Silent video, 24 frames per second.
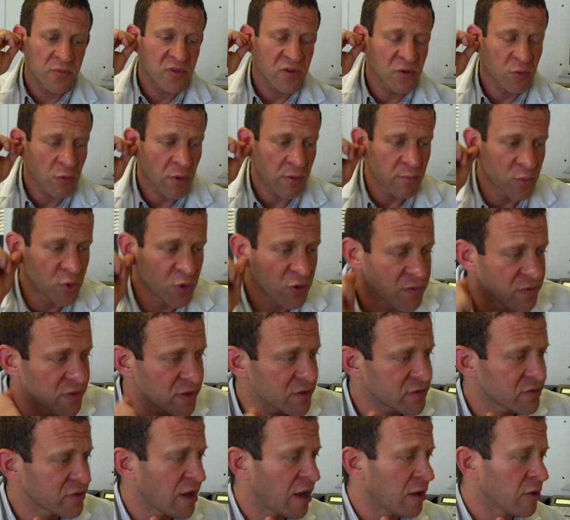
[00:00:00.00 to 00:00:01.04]
To remove
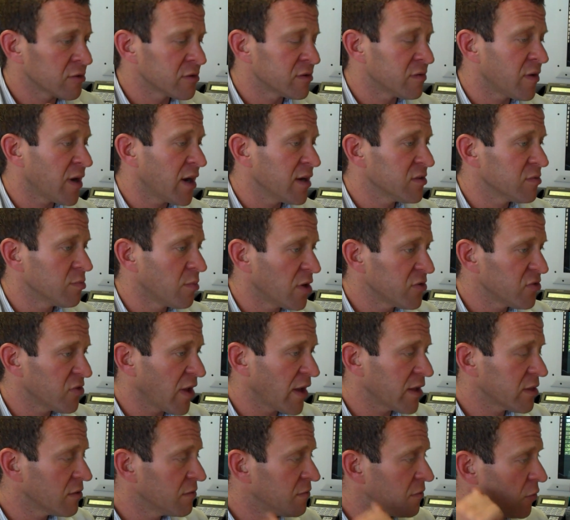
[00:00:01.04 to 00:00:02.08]
this style of device, much
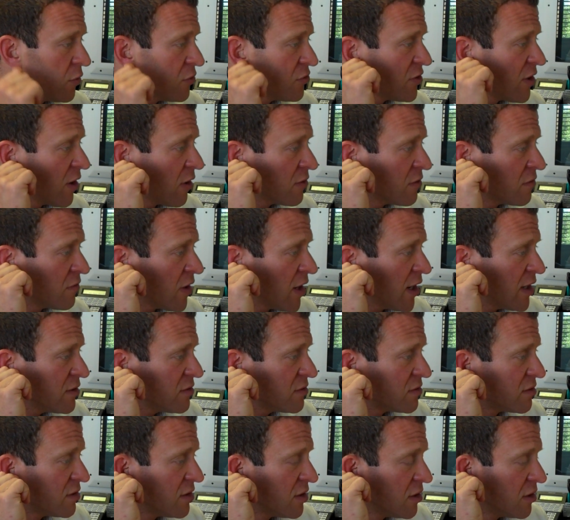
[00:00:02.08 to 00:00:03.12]
like the full shell
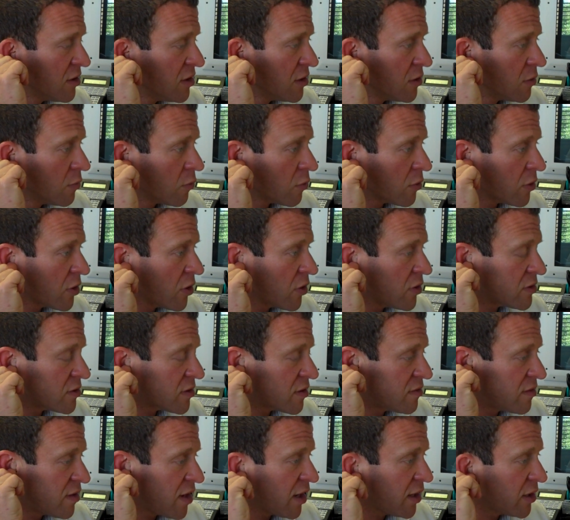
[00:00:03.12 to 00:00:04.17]
device, we're going
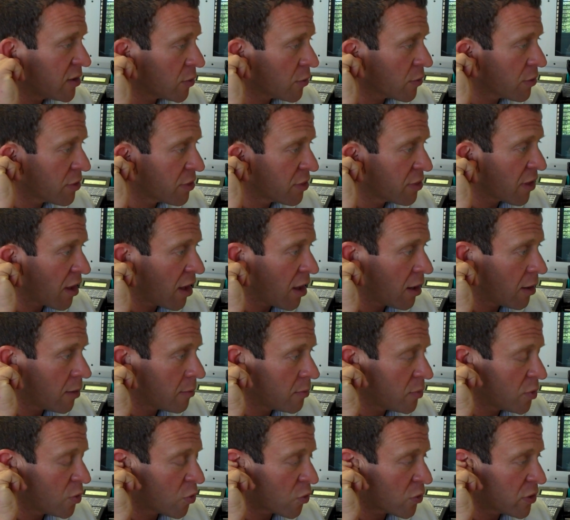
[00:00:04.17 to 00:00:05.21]
to take your
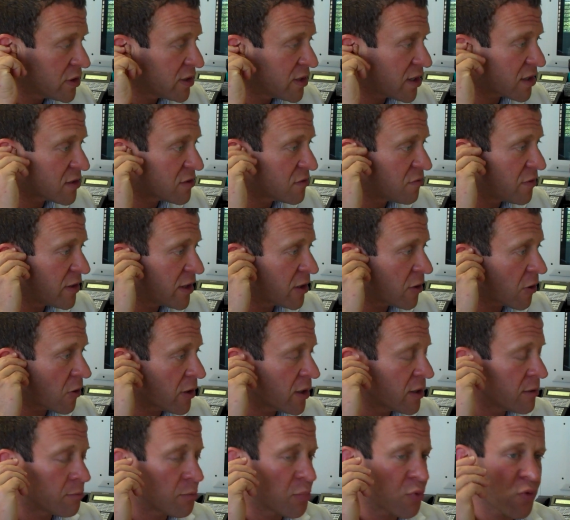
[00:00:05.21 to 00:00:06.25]
thumb or index finger
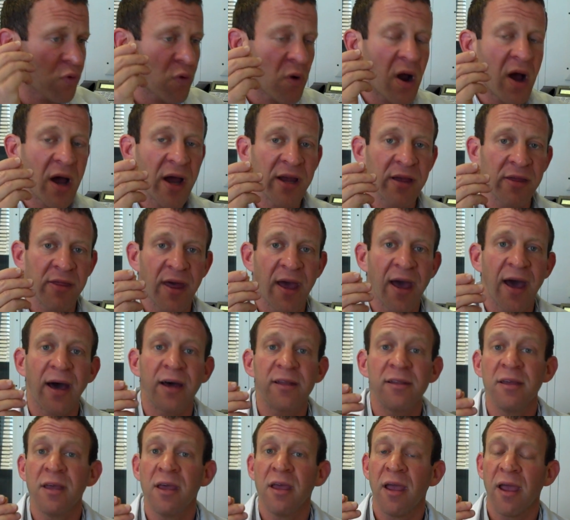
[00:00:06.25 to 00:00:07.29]
and pry that
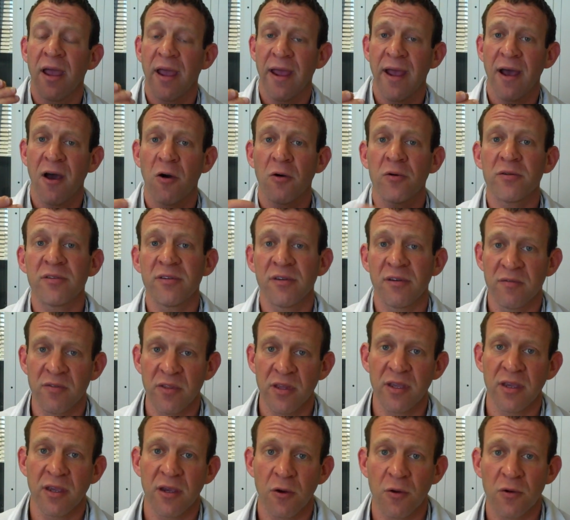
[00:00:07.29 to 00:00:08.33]
out of
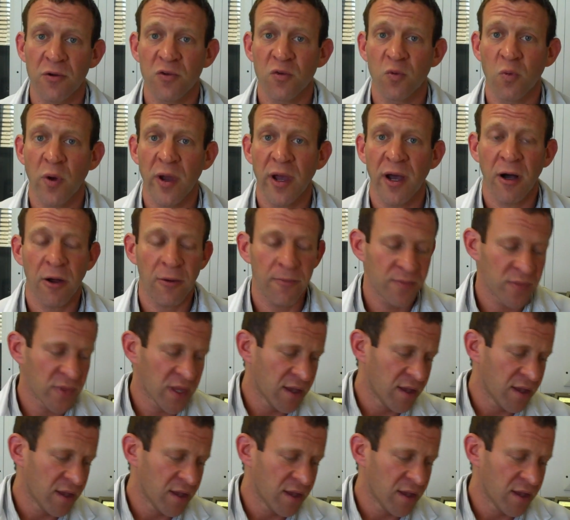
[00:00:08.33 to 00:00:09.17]
the ear as well.